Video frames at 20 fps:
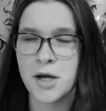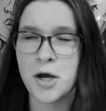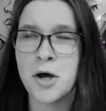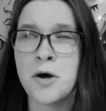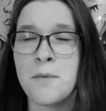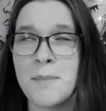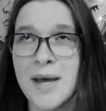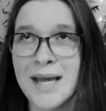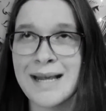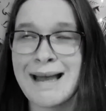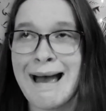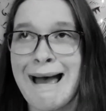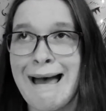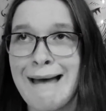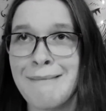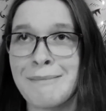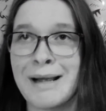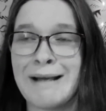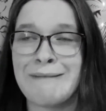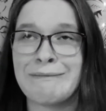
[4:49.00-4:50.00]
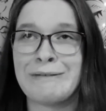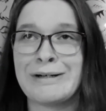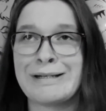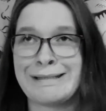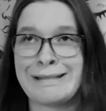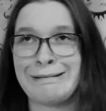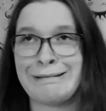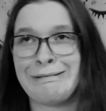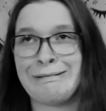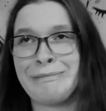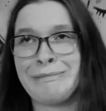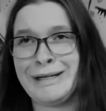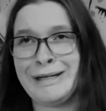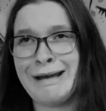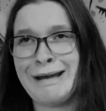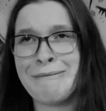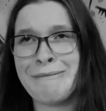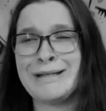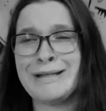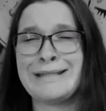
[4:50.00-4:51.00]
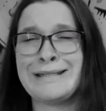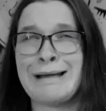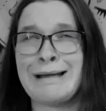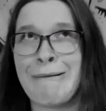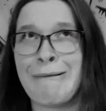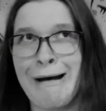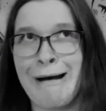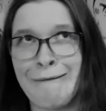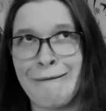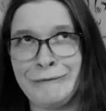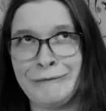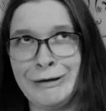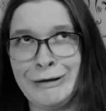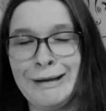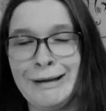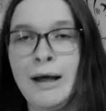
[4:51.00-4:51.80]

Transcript: oh my god, my first YouTube video was so awful.